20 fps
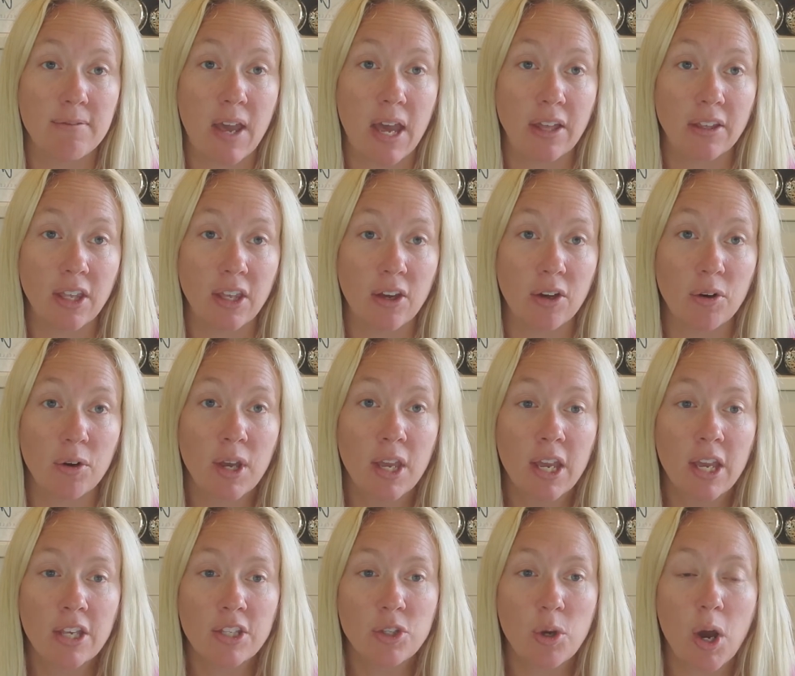value.
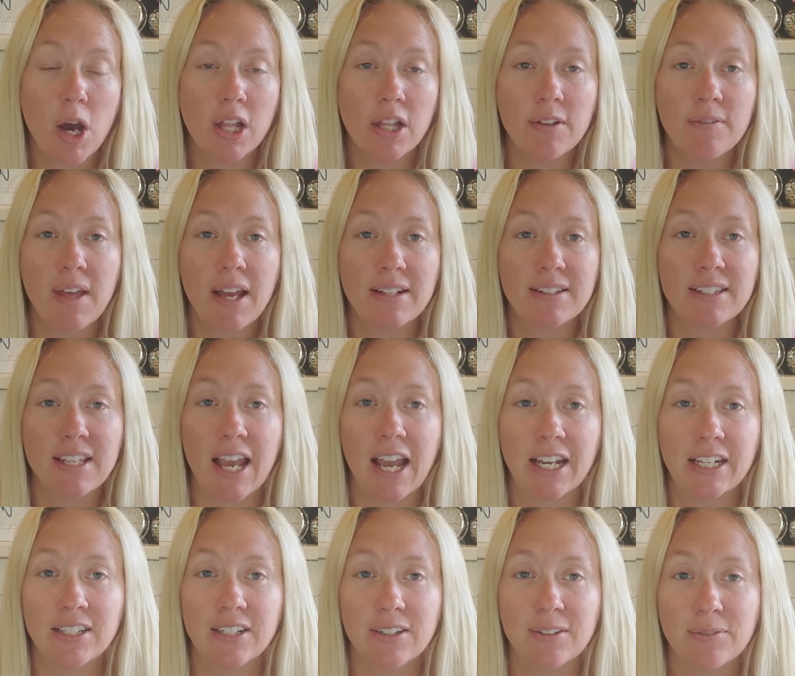So all of that's
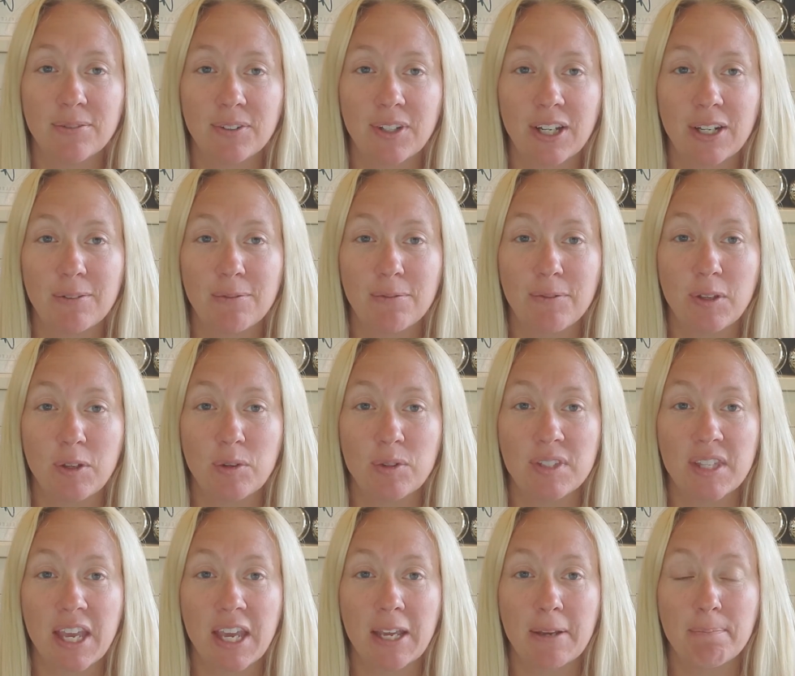kind of
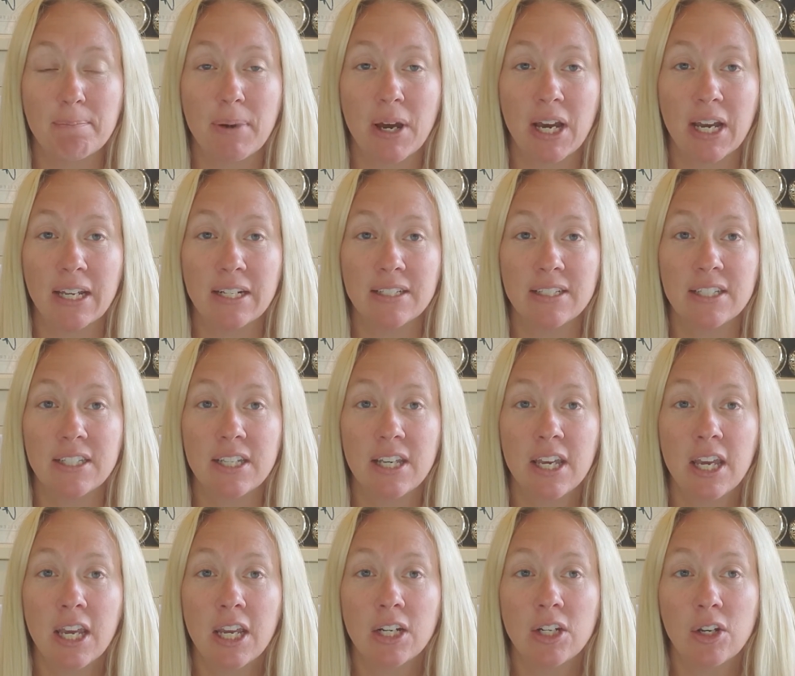confusing, but
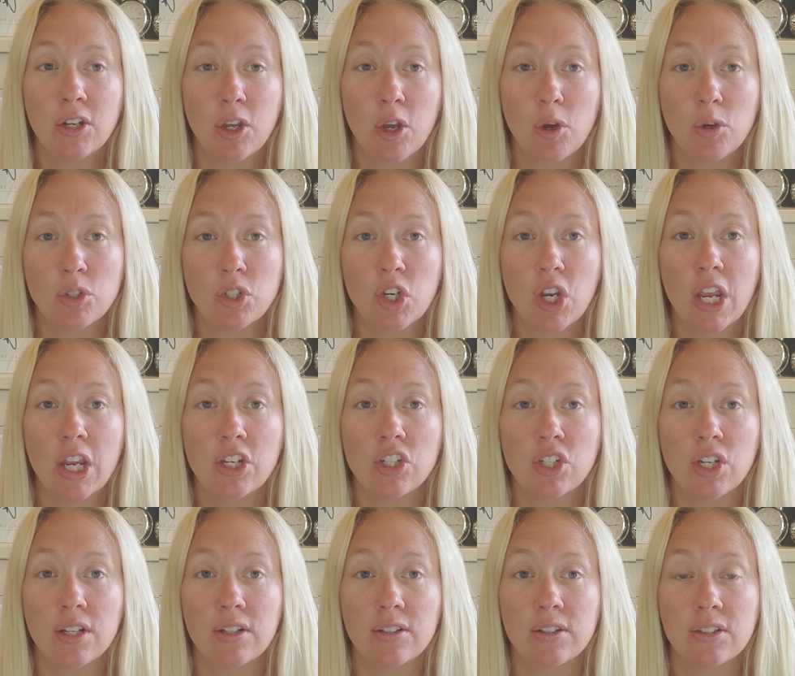
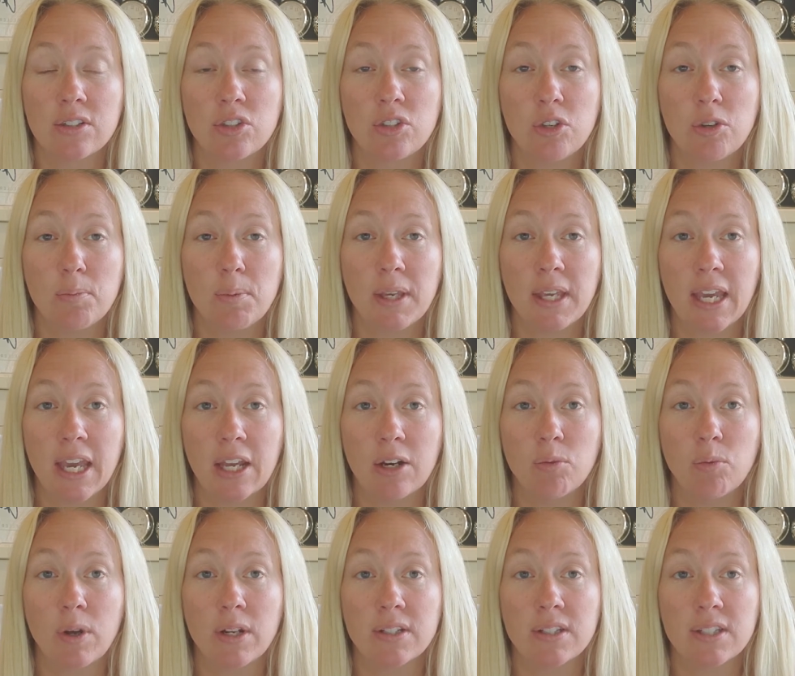negotiations do begin
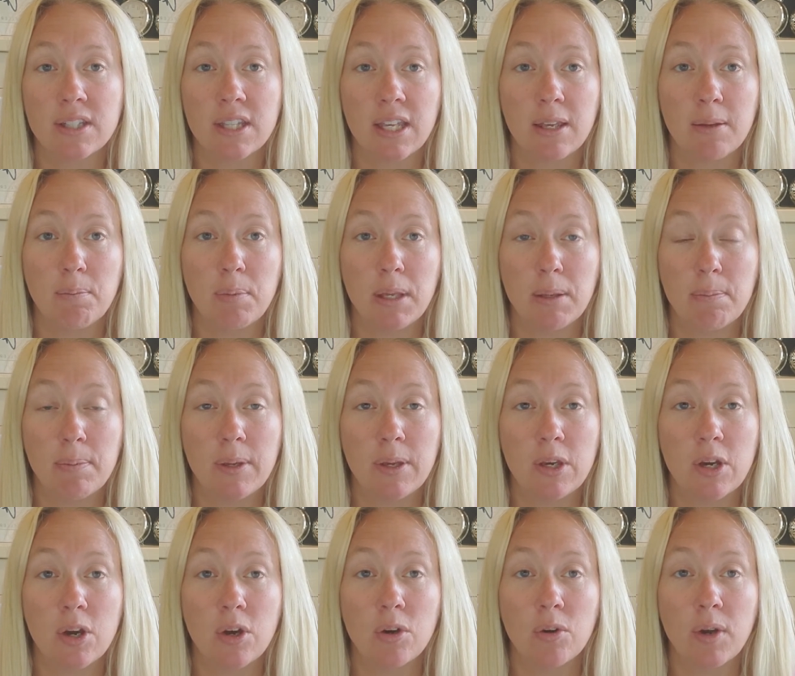once the
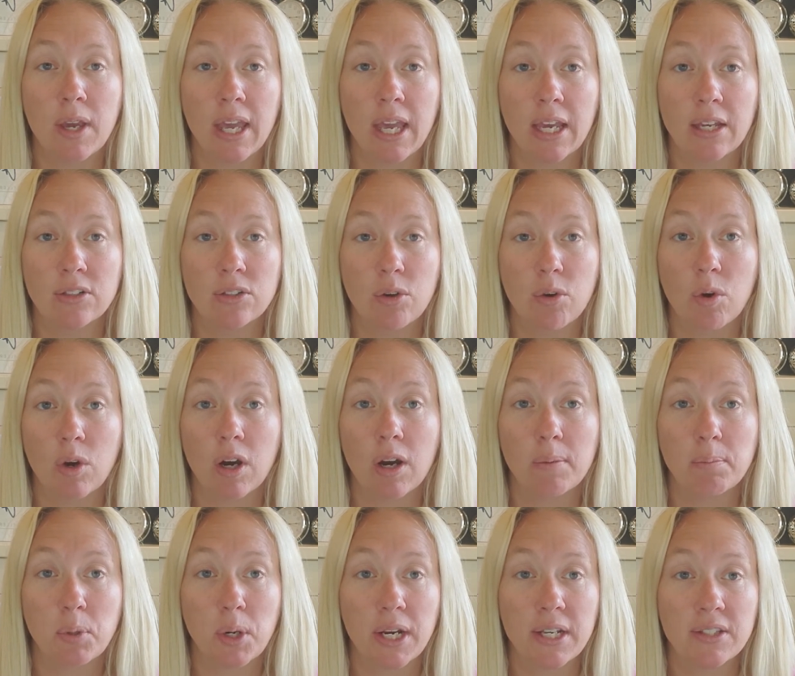BPO and or
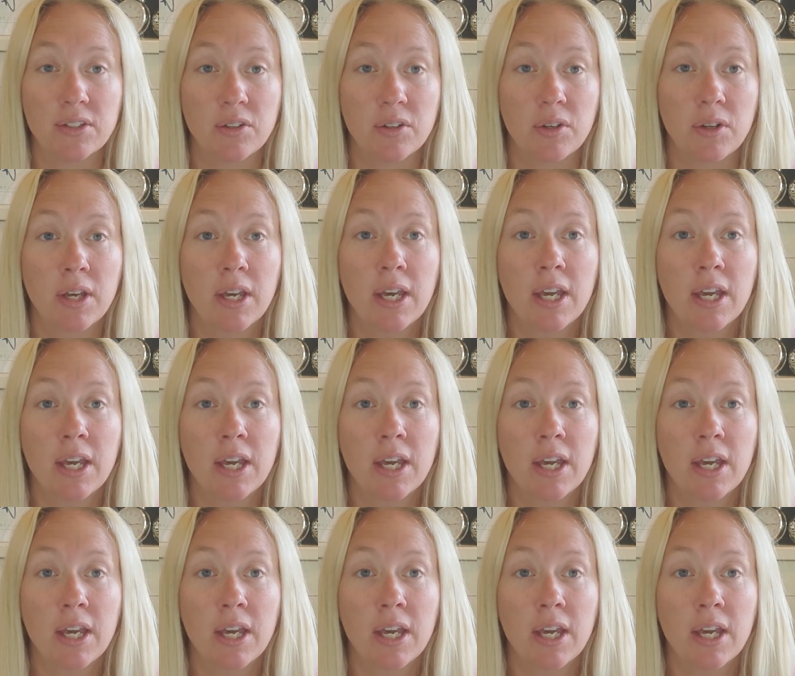appraisal